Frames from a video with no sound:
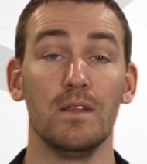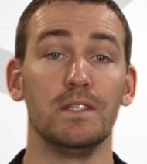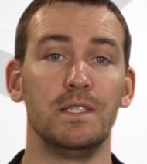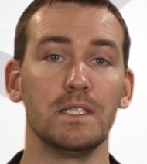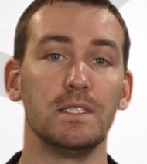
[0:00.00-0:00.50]
The
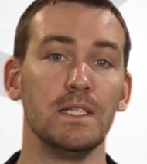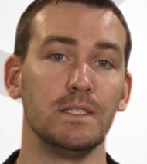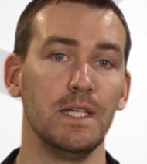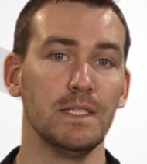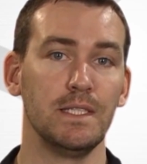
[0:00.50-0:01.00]

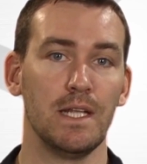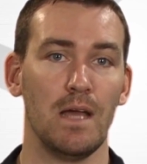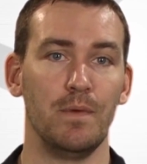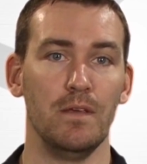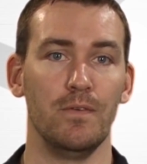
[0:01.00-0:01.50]
1616
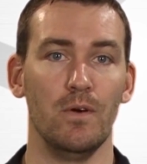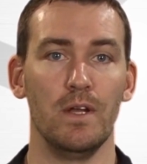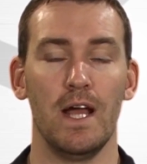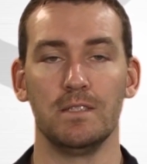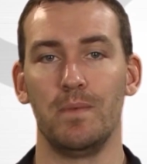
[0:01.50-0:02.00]
IP phone
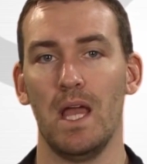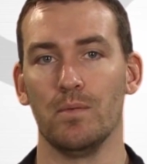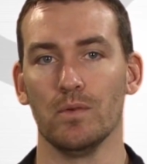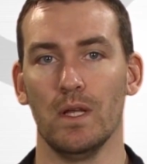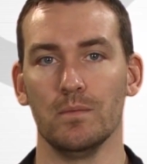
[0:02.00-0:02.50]
has
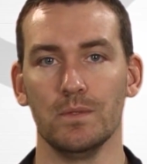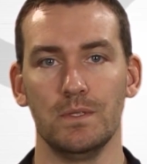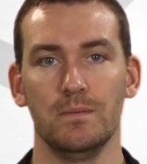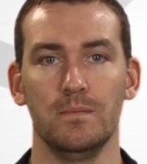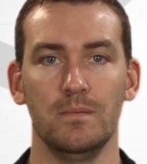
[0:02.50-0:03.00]
paper labels.
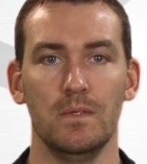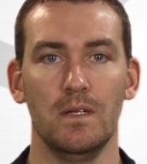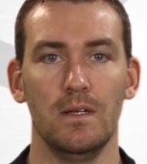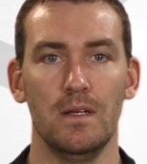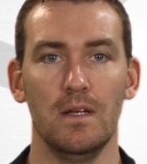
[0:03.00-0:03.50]

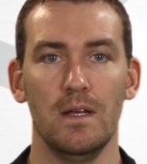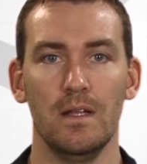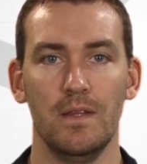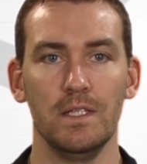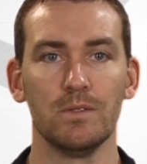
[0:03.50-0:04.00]

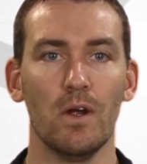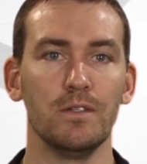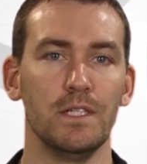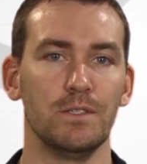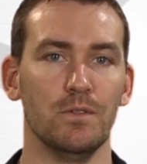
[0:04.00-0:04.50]
These are our
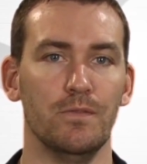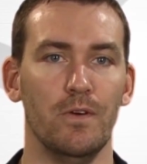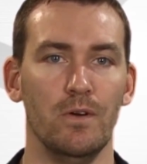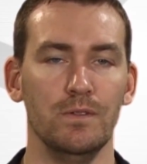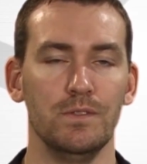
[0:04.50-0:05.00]
digital
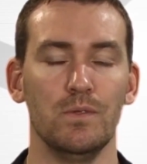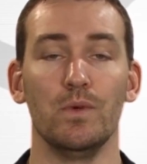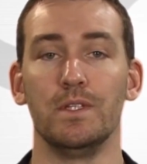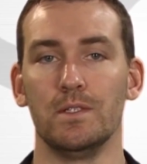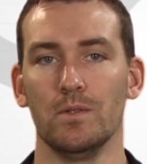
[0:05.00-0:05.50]
phones
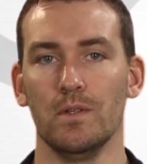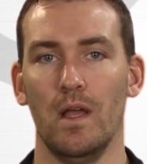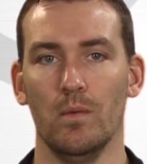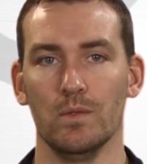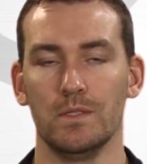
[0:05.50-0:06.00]
with digital
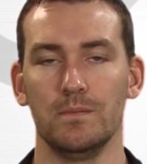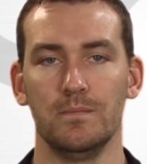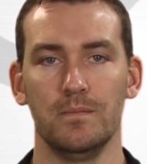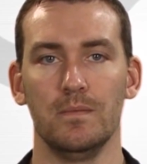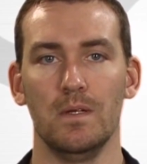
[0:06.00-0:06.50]
labels:
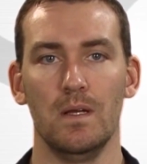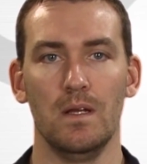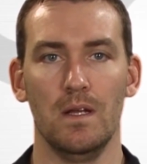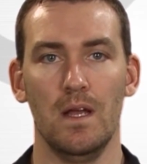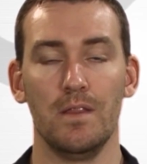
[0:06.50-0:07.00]

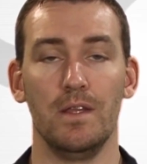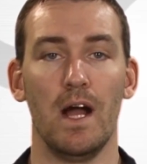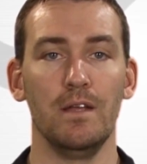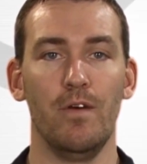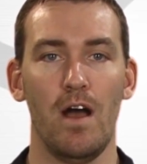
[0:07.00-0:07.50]
the
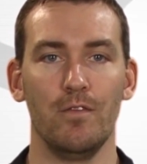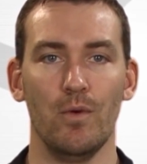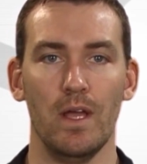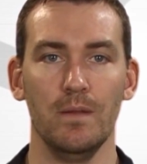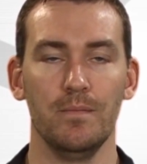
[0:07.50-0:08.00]

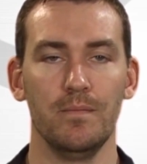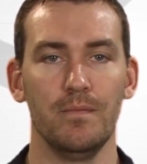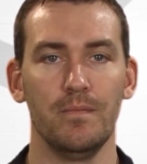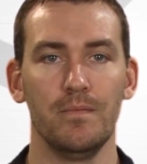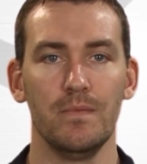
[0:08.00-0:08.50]
9508,
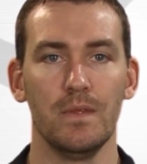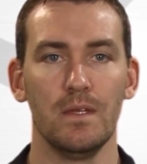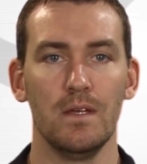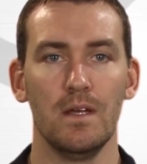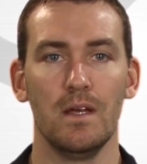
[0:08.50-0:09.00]

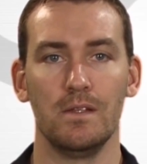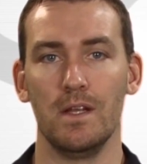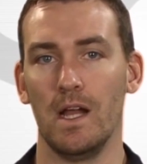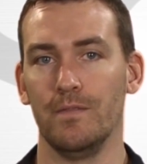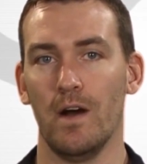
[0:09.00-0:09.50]
the
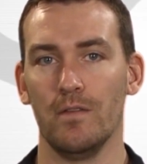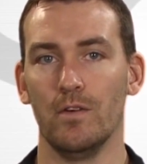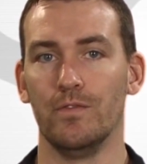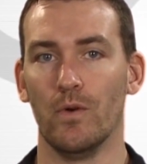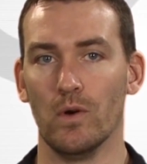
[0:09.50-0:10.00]

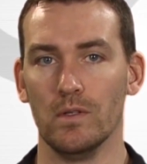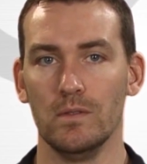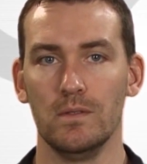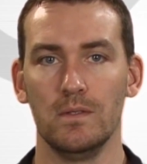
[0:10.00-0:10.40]
9504,